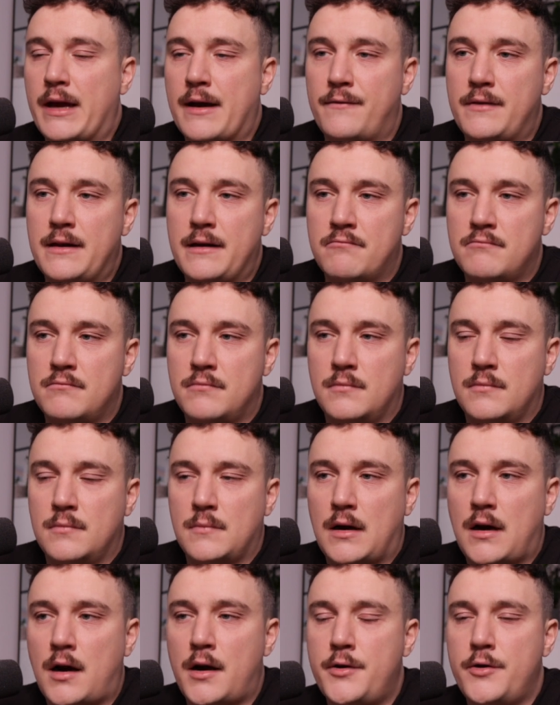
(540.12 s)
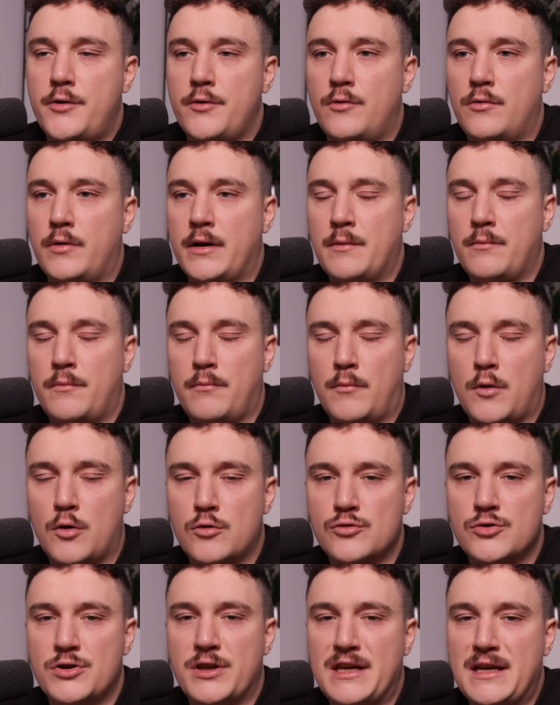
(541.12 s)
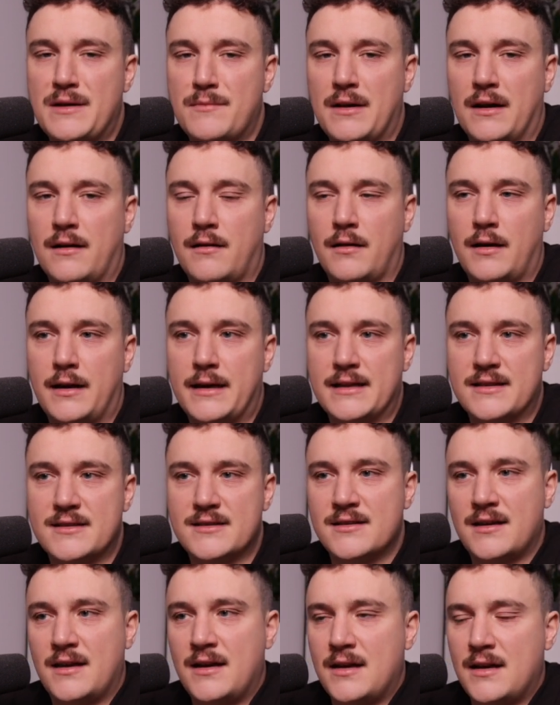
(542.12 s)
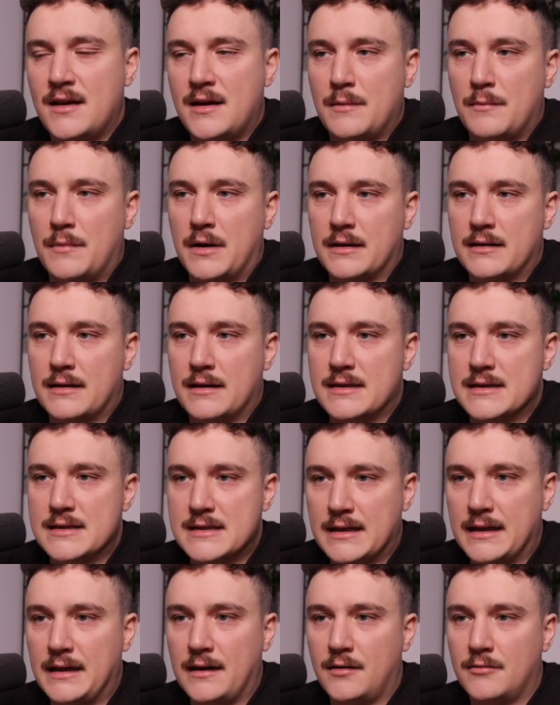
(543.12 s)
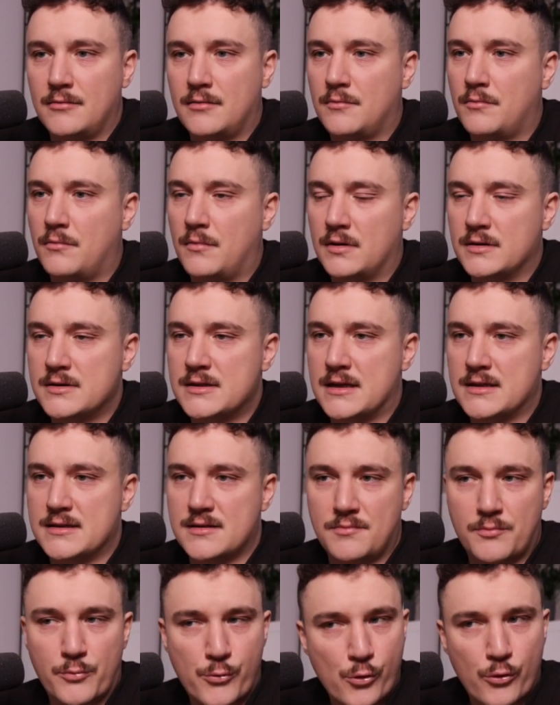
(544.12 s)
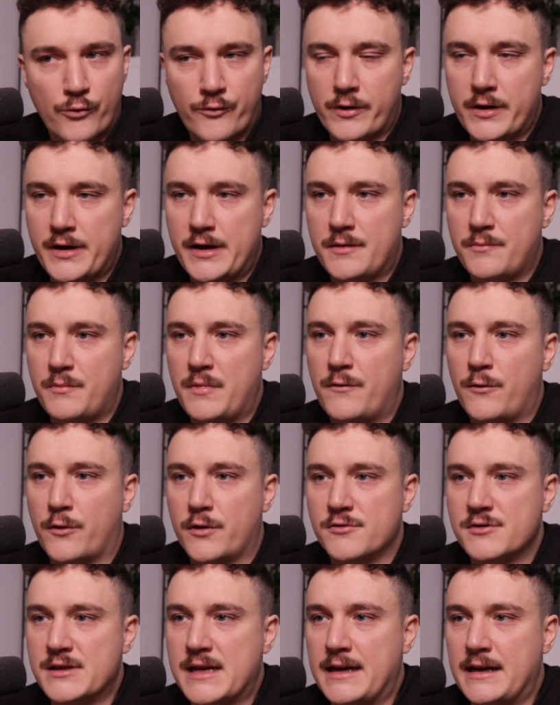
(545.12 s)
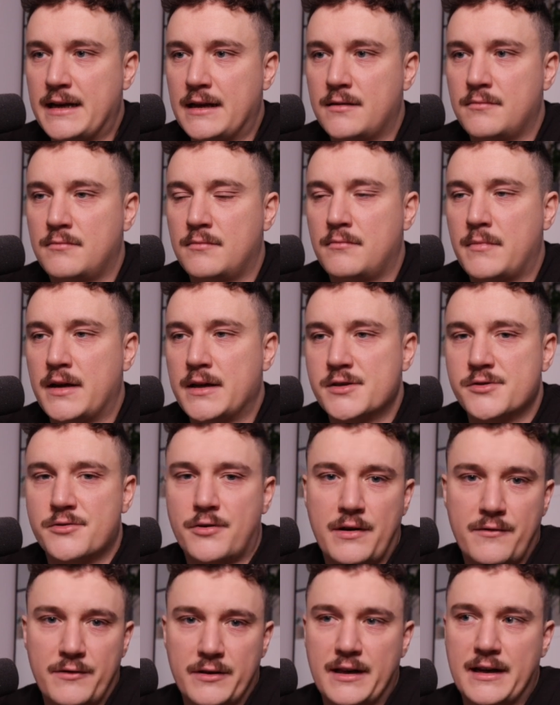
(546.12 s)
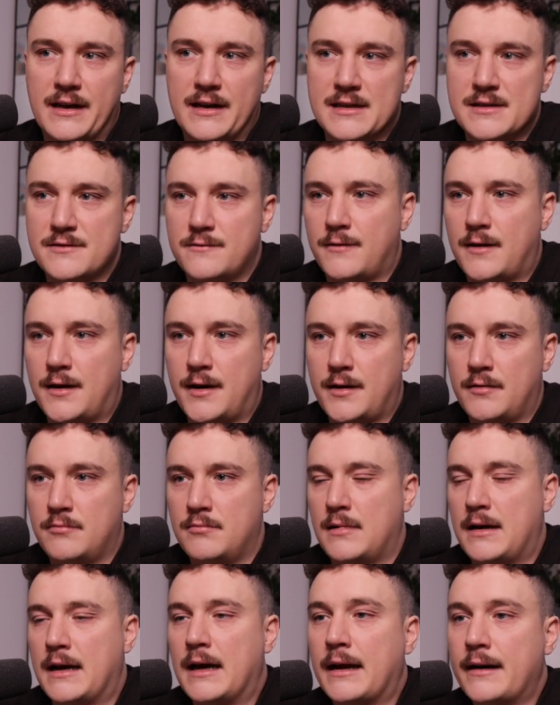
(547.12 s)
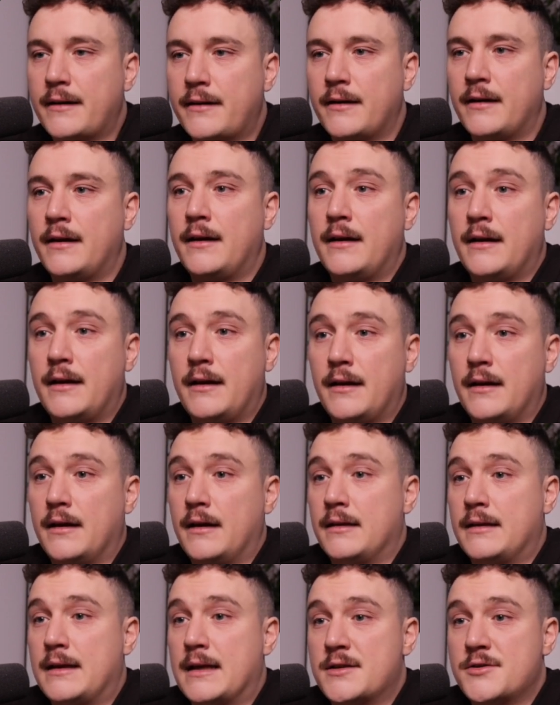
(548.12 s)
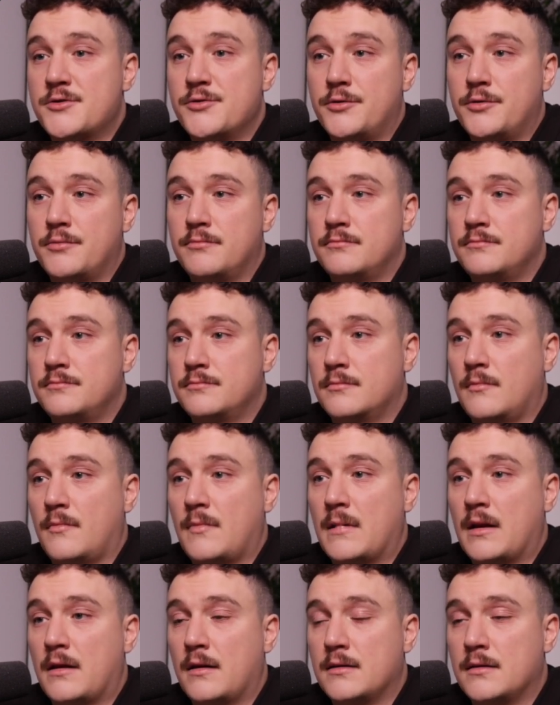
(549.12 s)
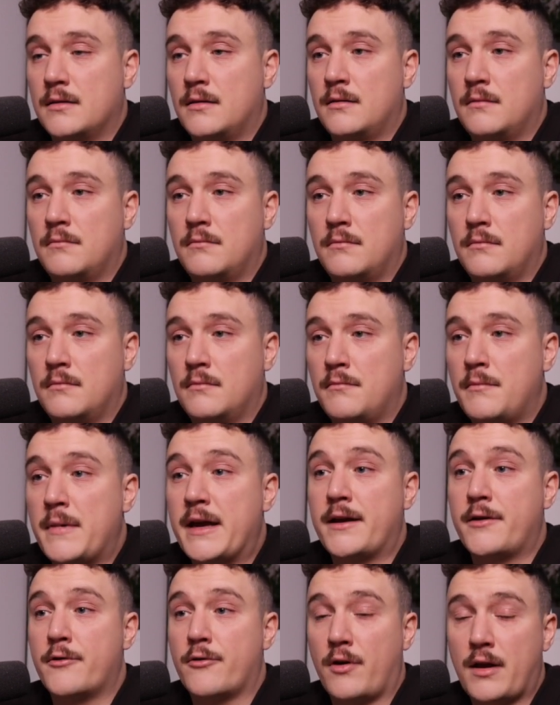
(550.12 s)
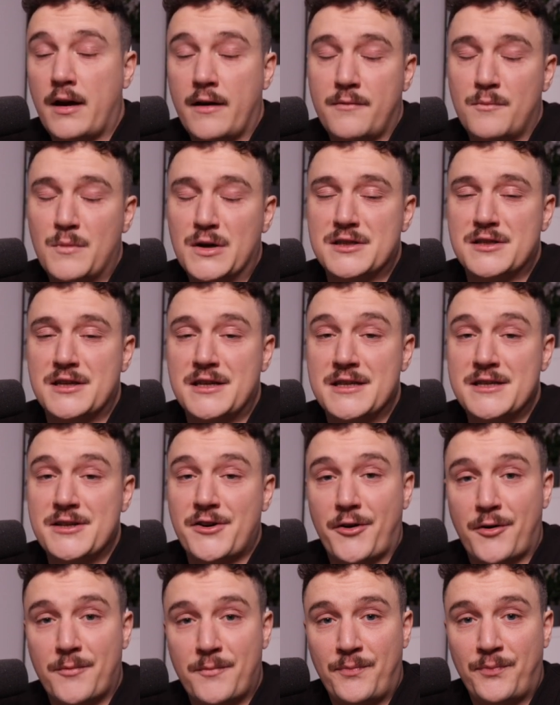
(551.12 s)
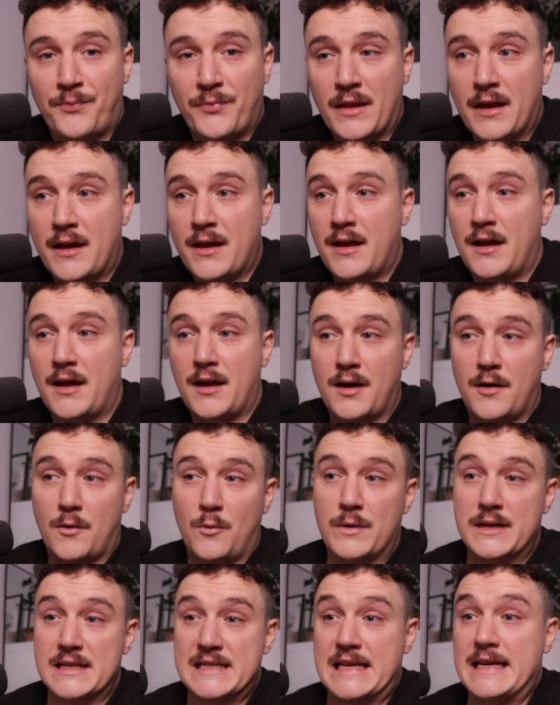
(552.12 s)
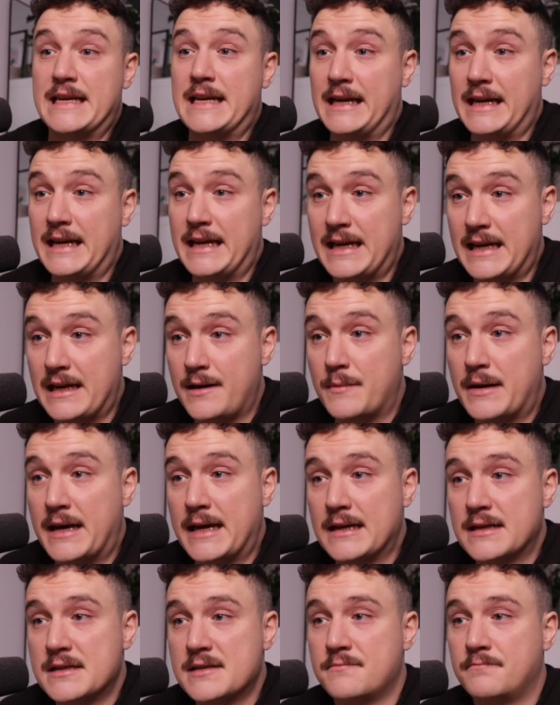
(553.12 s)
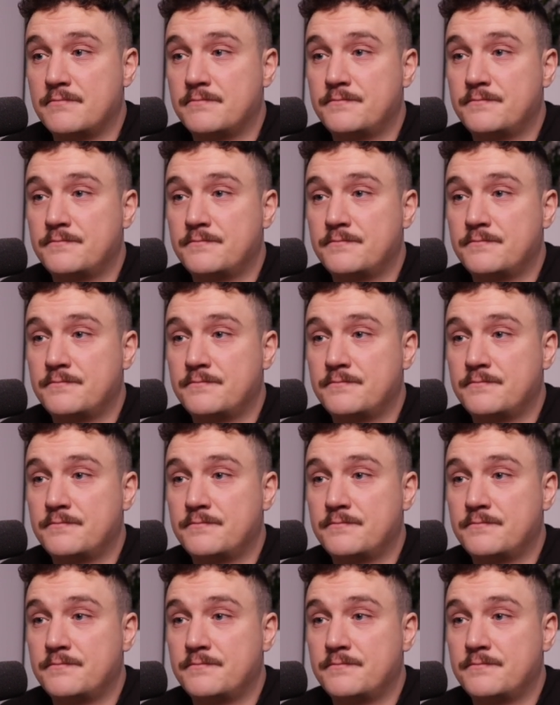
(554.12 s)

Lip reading: have the undo in most email clients, but still just proofread it before you send it. Make sure everything is fine, and that should make your life much easier when sending emails.